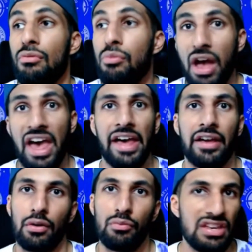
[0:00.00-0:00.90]
where
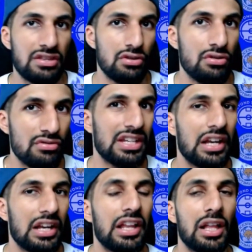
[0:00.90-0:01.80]
we do need a
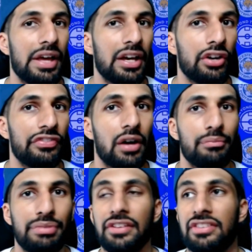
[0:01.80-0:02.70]
little bit of cover,
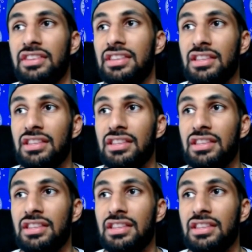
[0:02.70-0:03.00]
because